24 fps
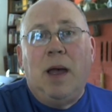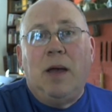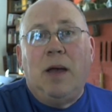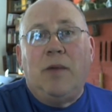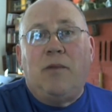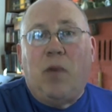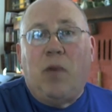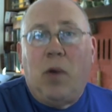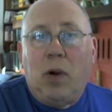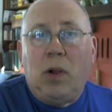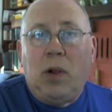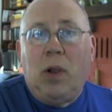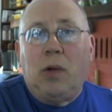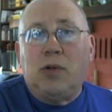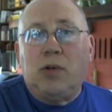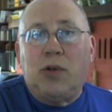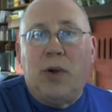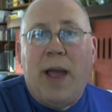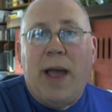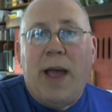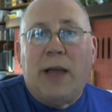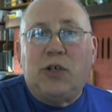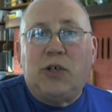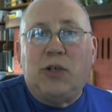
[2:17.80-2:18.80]

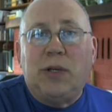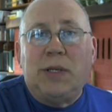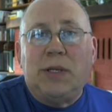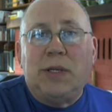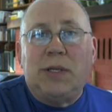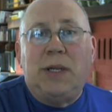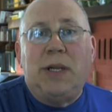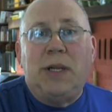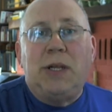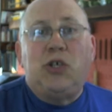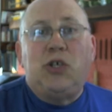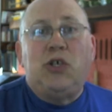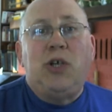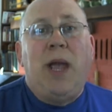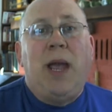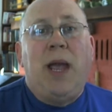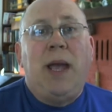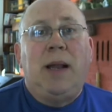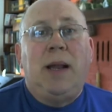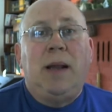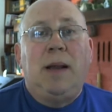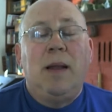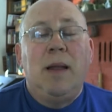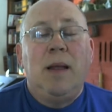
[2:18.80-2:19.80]
foreclosure action is
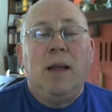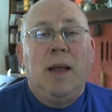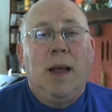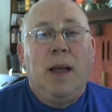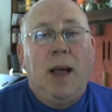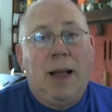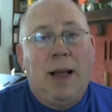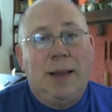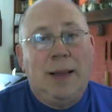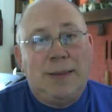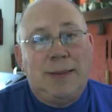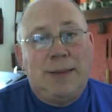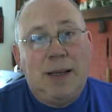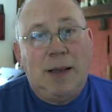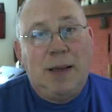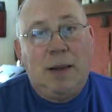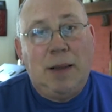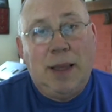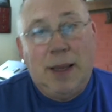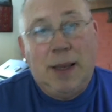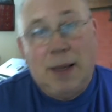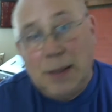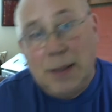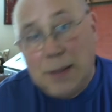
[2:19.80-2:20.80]
initiated
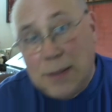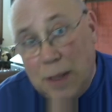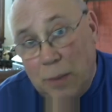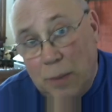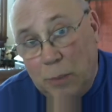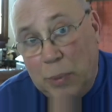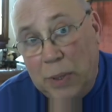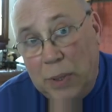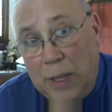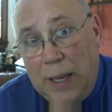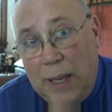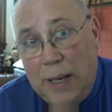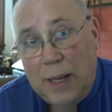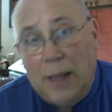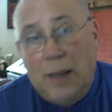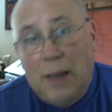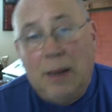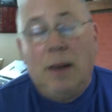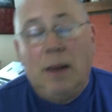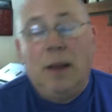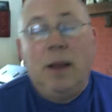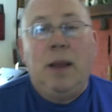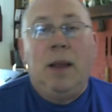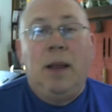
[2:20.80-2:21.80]
until it is
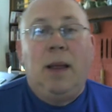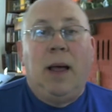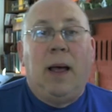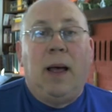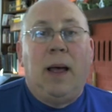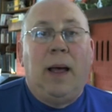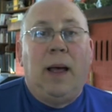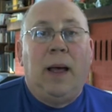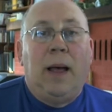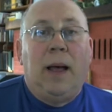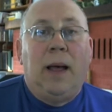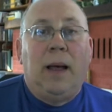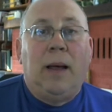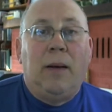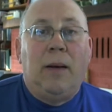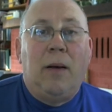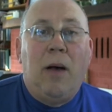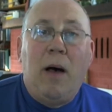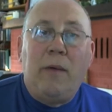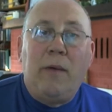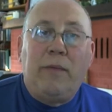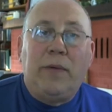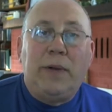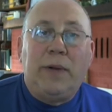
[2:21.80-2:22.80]
completed,
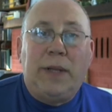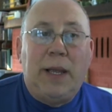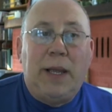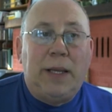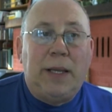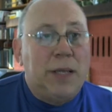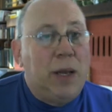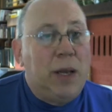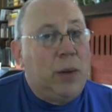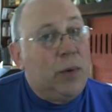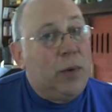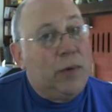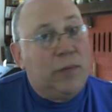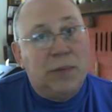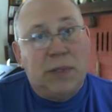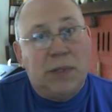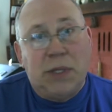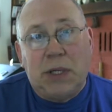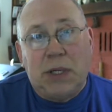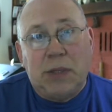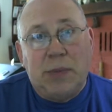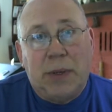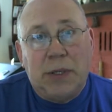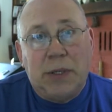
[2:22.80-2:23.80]
often takes anywhere from
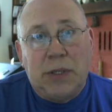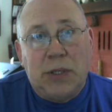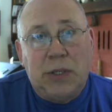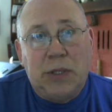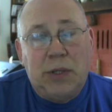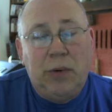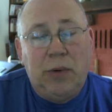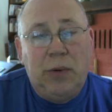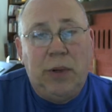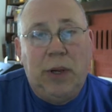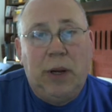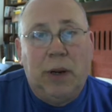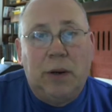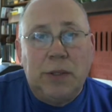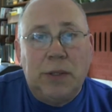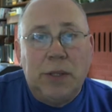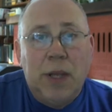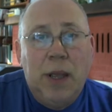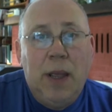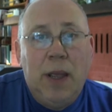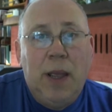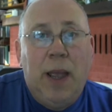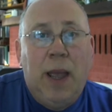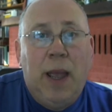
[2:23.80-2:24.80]
6 months to 2 years.
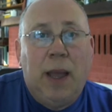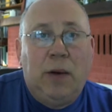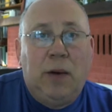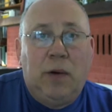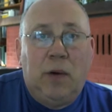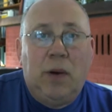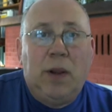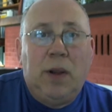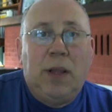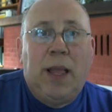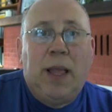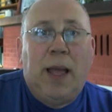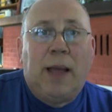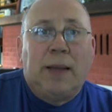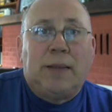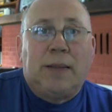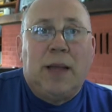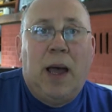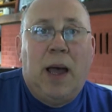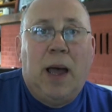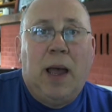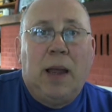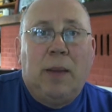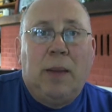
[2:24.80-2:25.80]
And during that
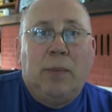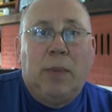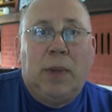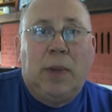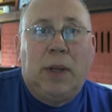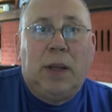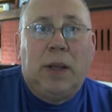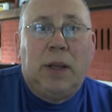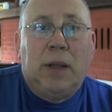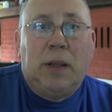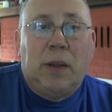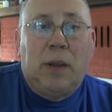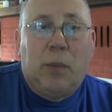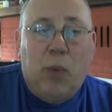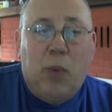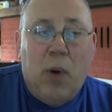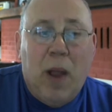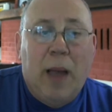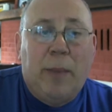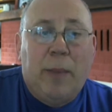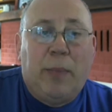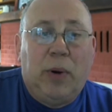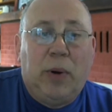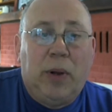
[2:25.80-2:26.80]
time, the
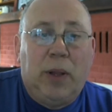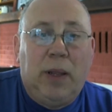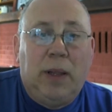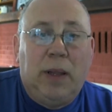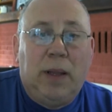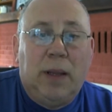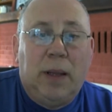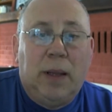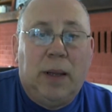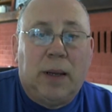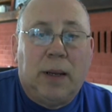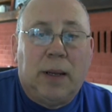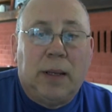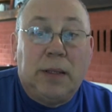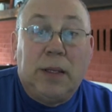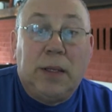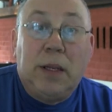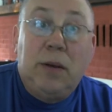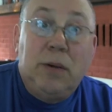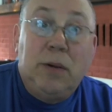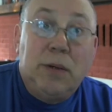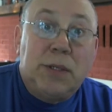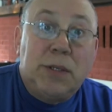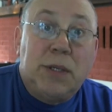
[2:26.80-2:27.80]
property
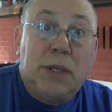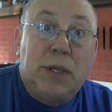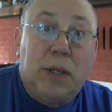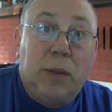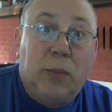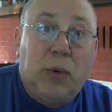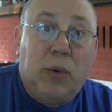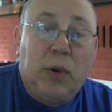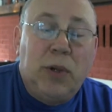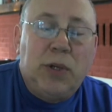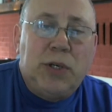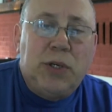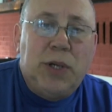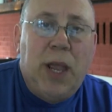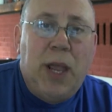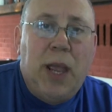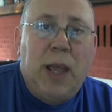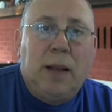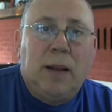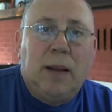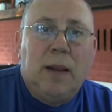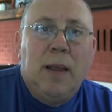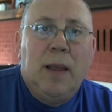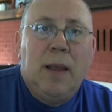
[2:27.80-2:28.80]
continues to
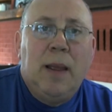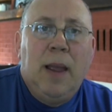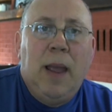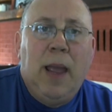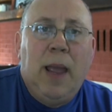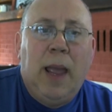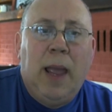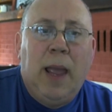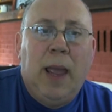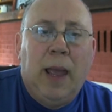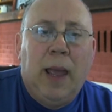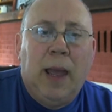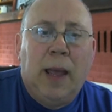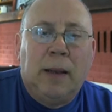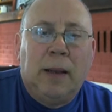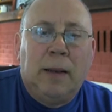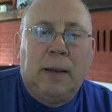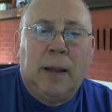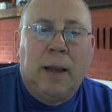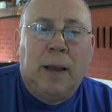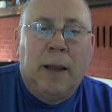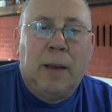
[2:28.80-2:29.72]
depreciate, and